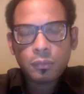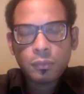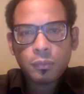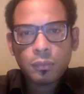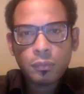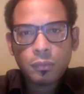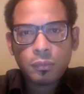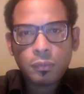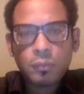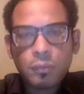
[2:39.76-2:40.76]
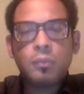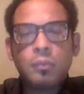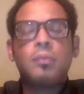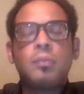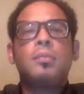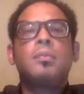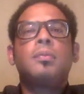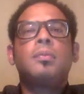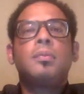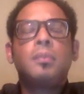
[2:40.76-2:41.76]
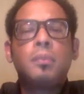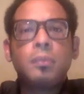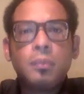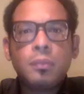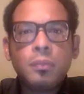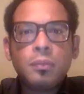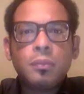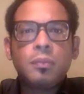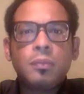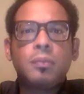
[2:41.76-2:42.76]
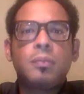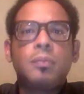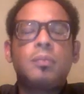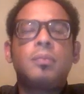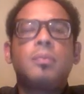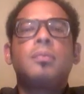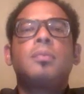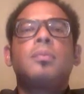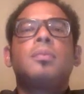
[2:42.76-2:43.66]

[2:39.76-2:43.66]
No words are spoken by the person on screen.